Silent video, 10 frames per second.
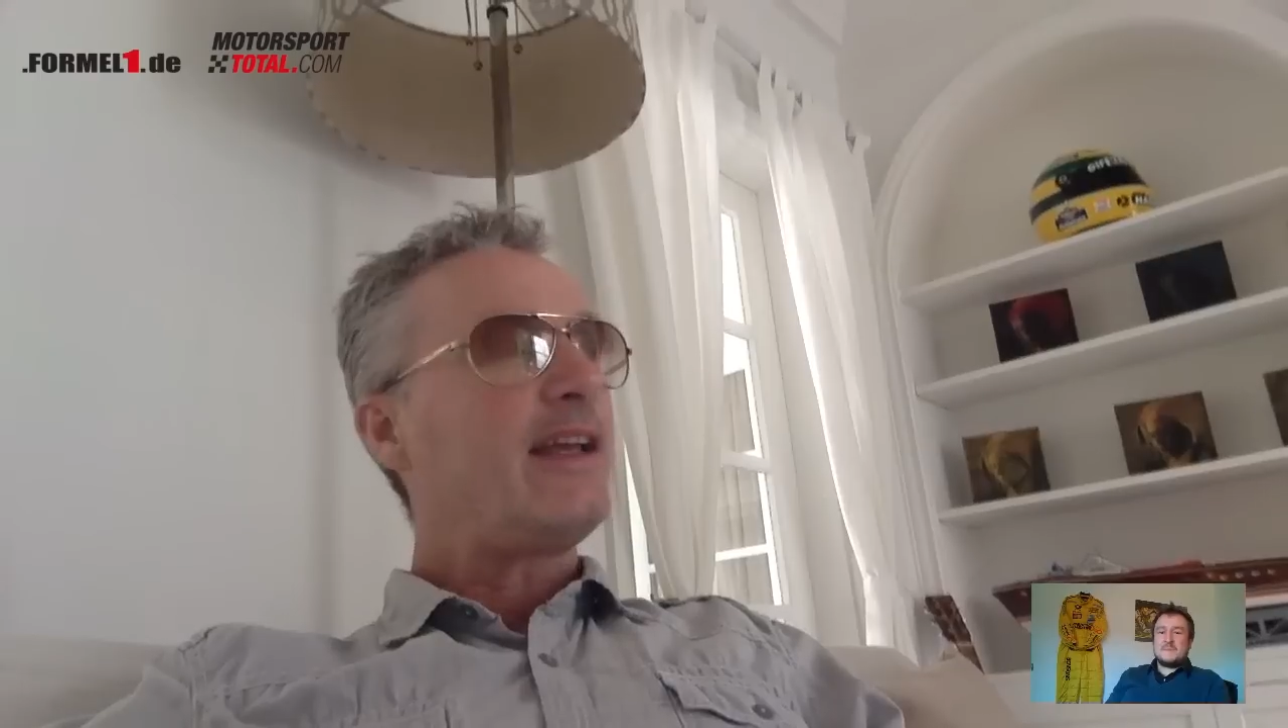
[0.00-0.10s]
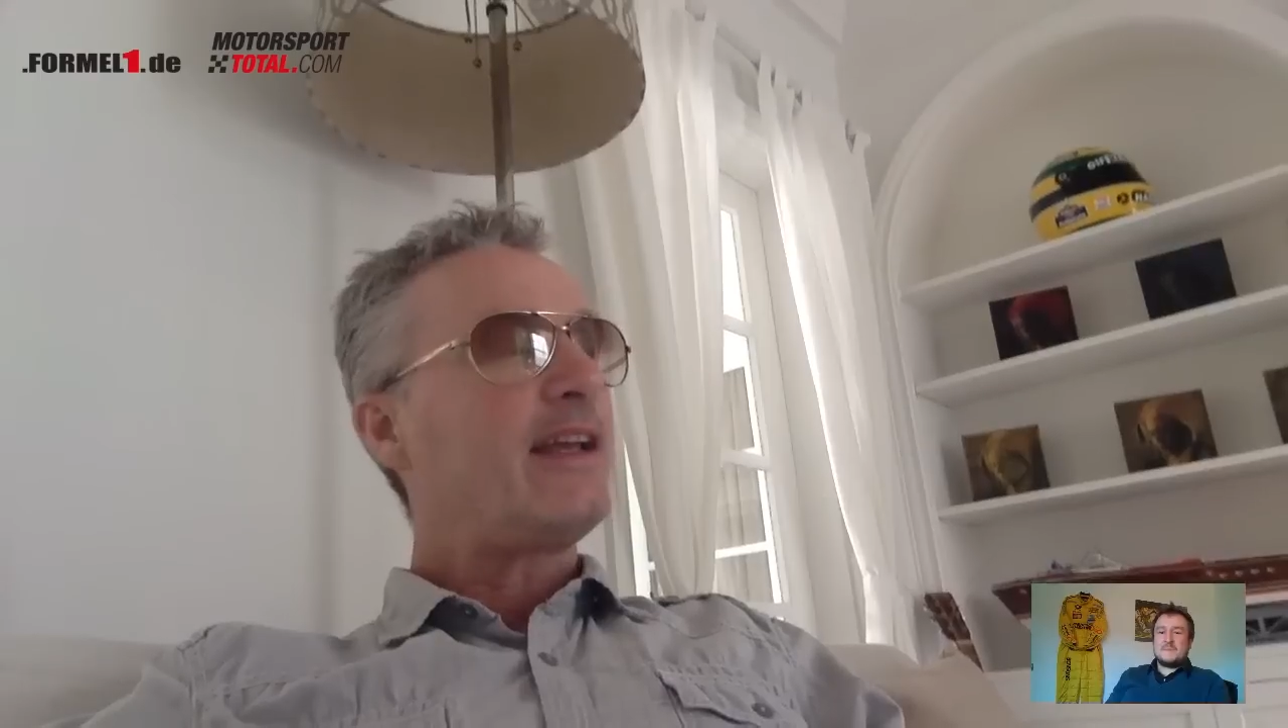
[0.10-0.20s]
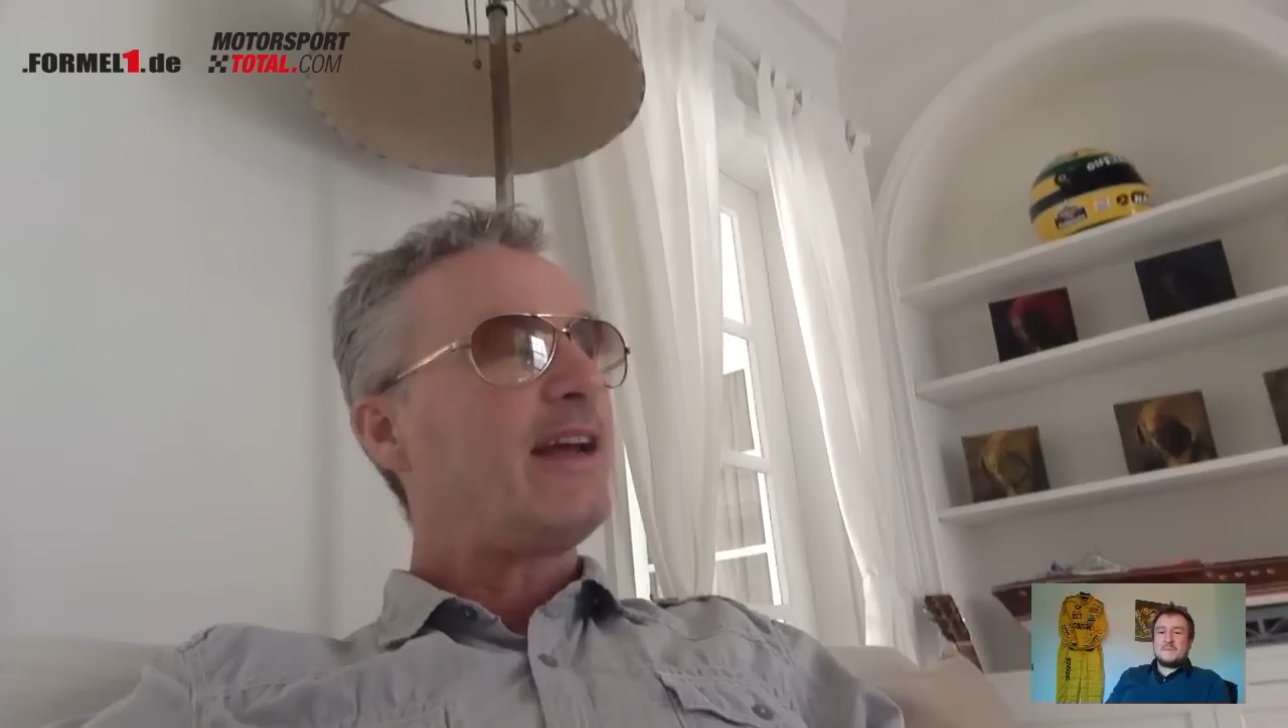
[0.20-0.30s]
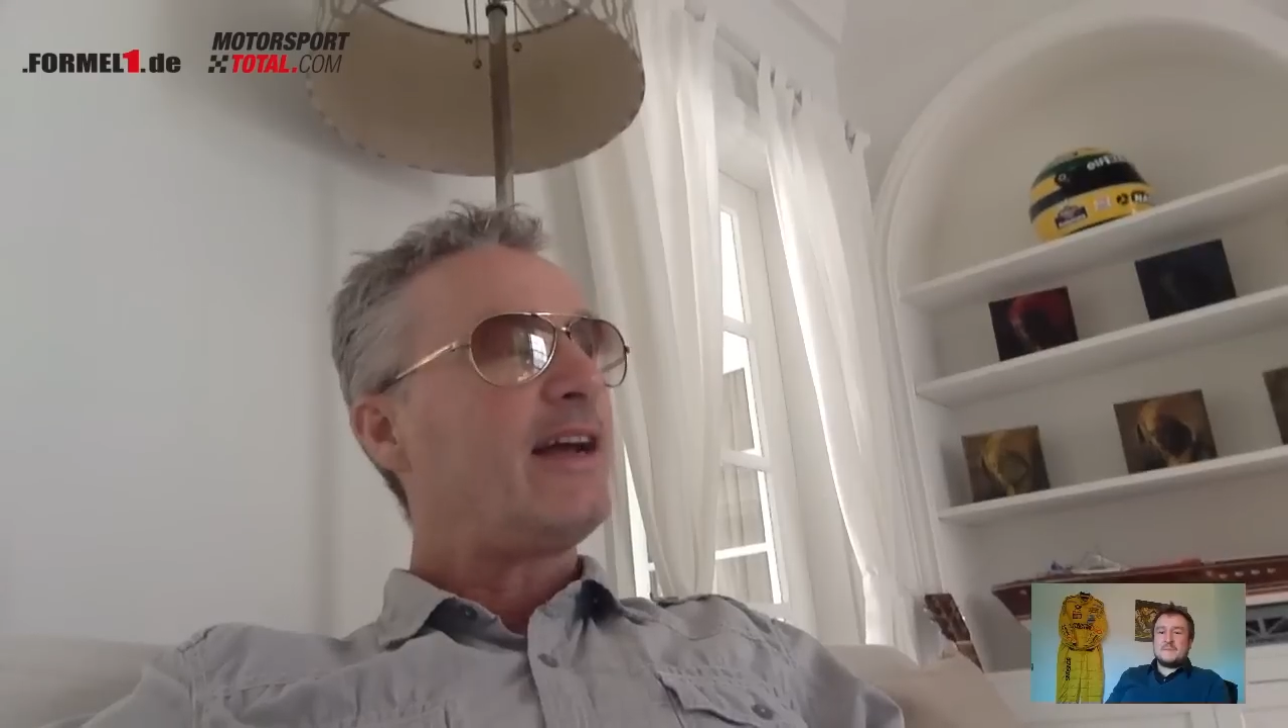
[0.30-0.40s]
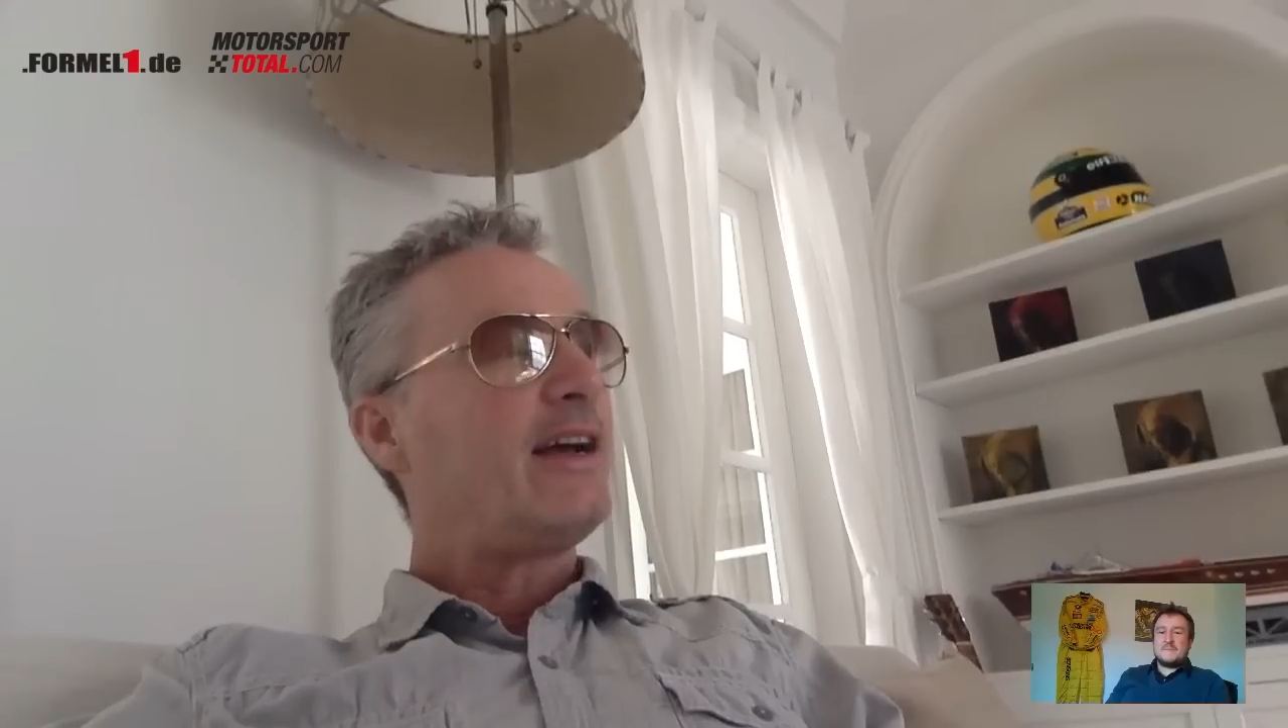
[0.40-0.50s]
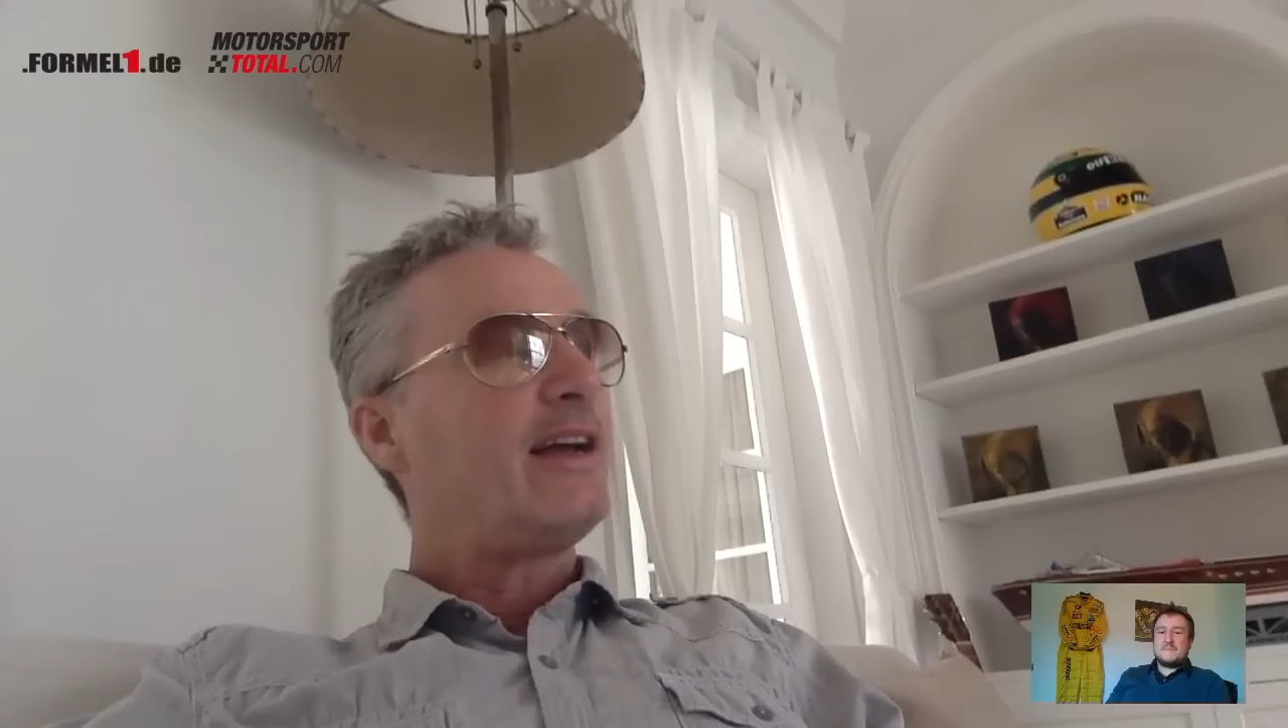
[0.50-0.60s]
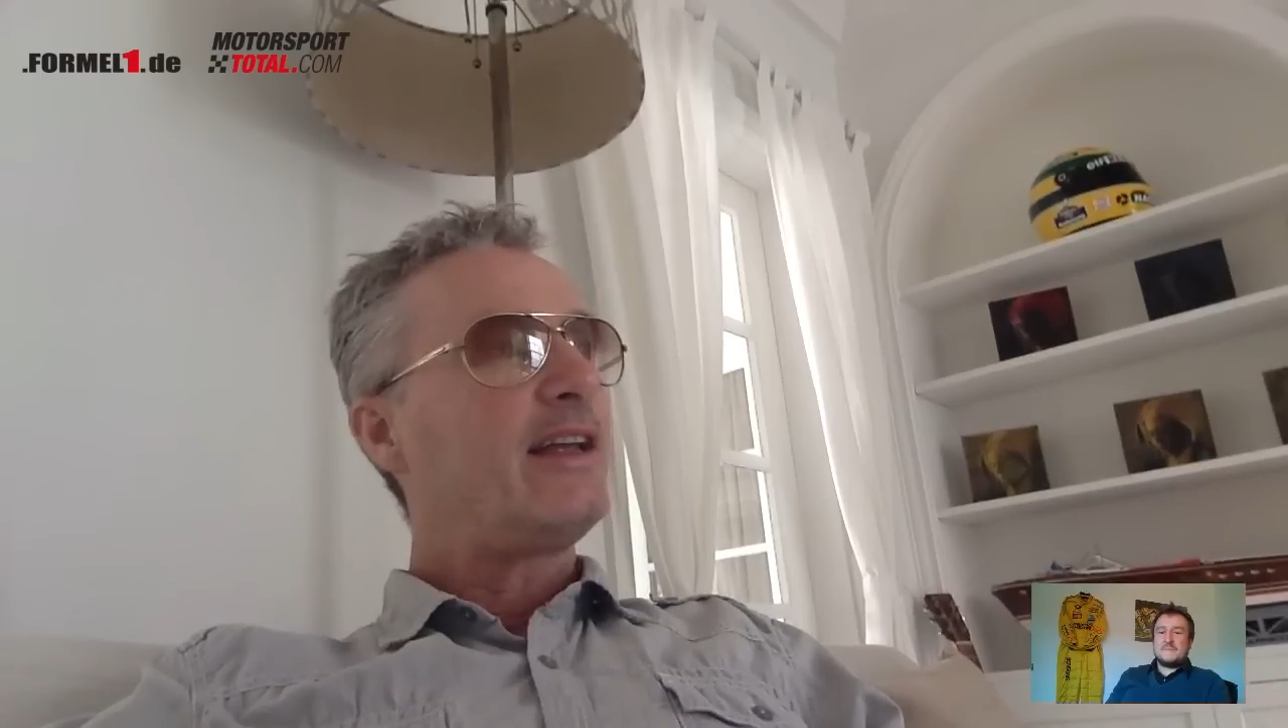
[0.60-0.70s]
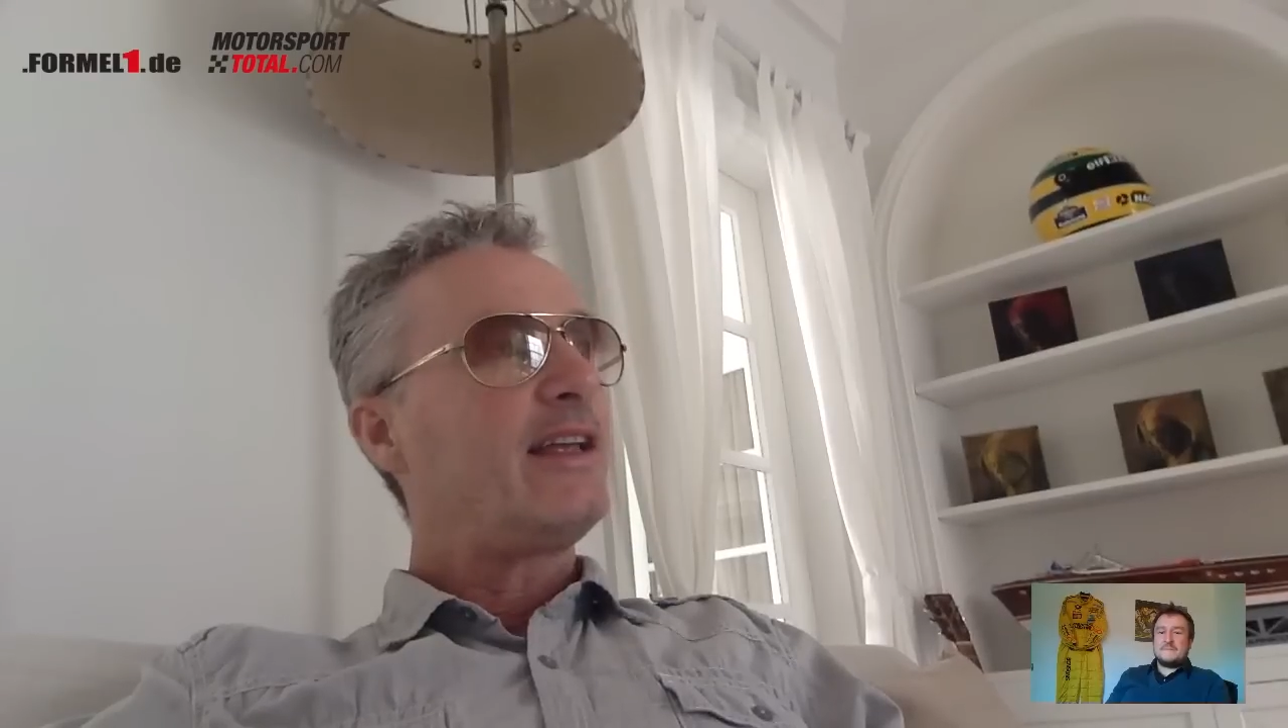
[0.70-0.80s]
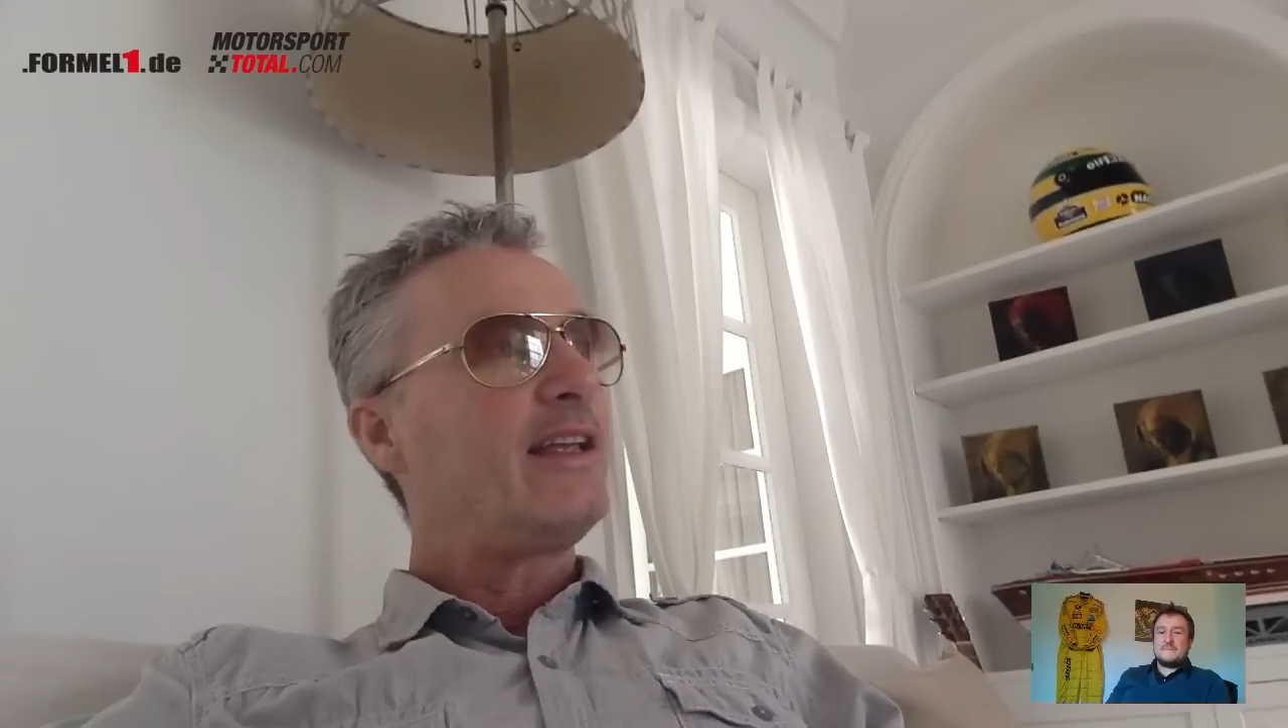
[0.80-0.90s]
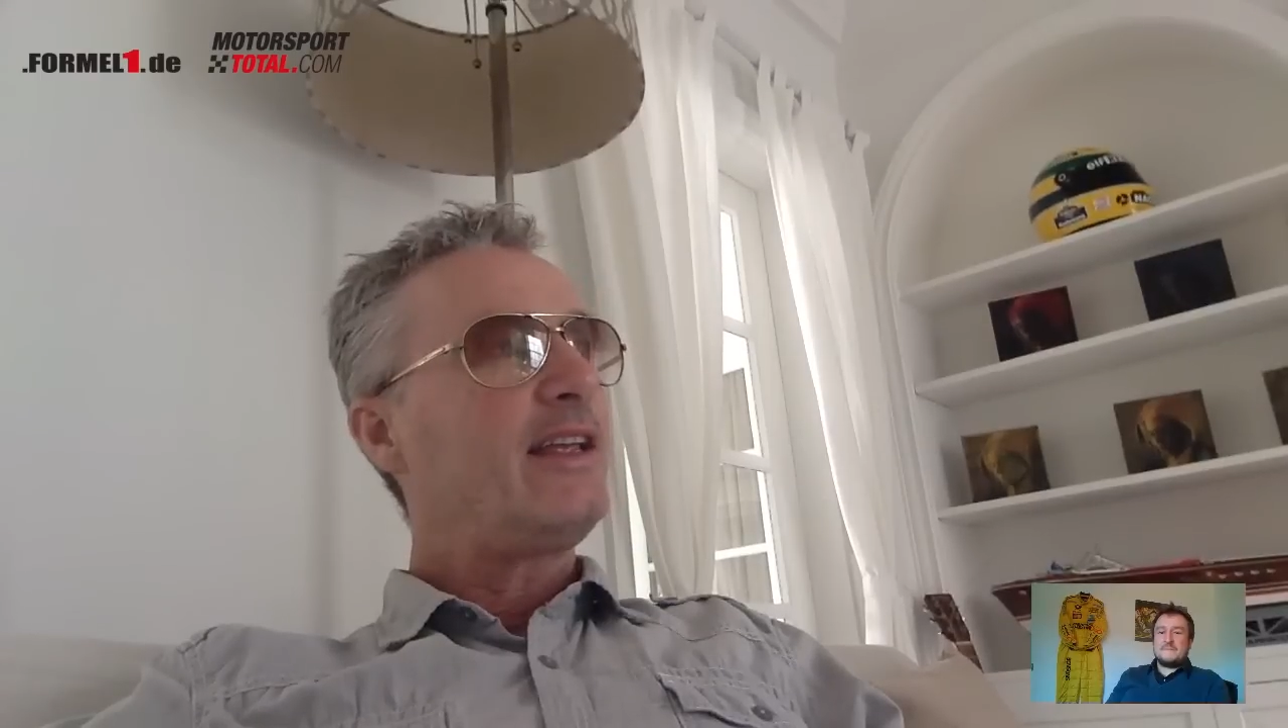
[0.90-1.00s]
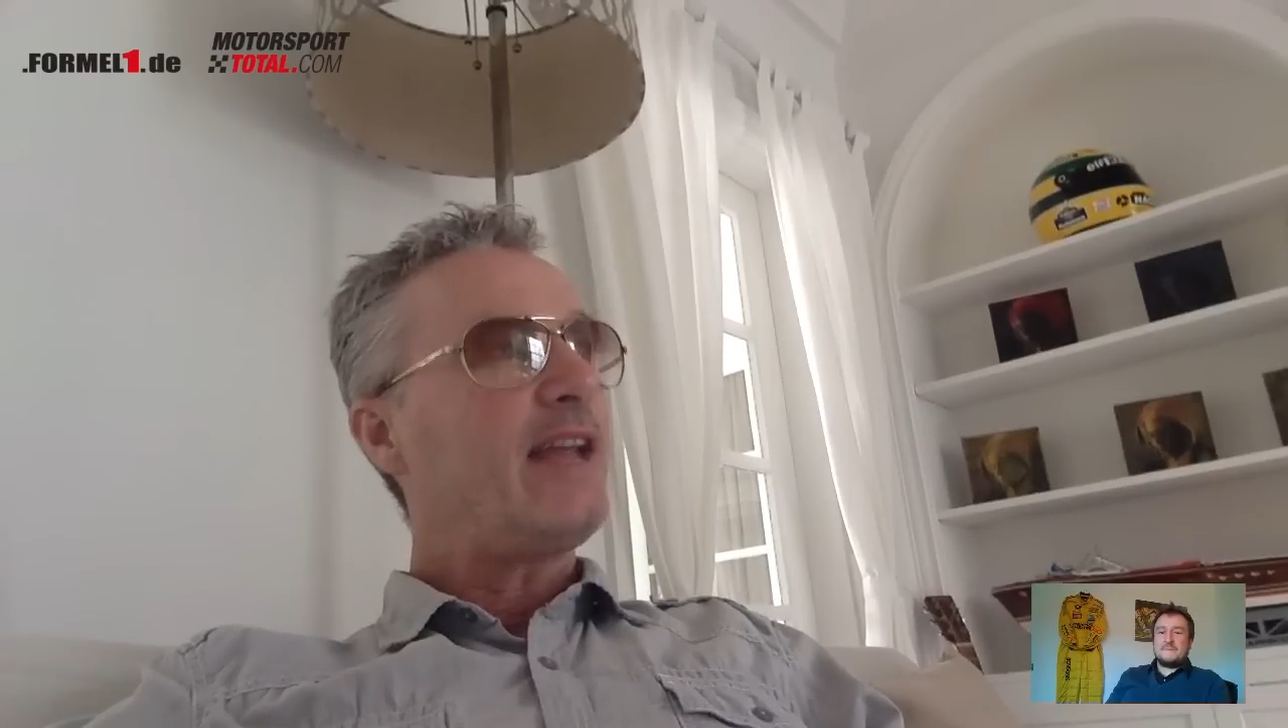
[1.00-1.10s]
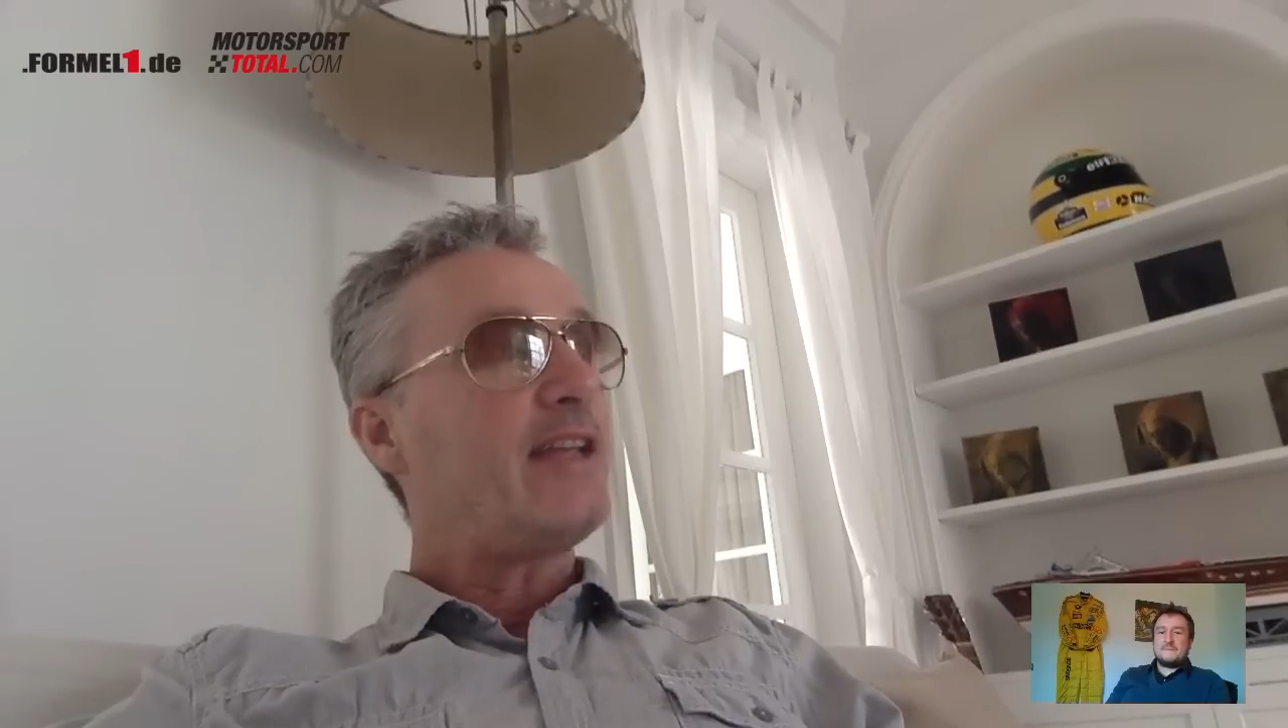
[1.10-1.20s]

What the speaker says: yeah,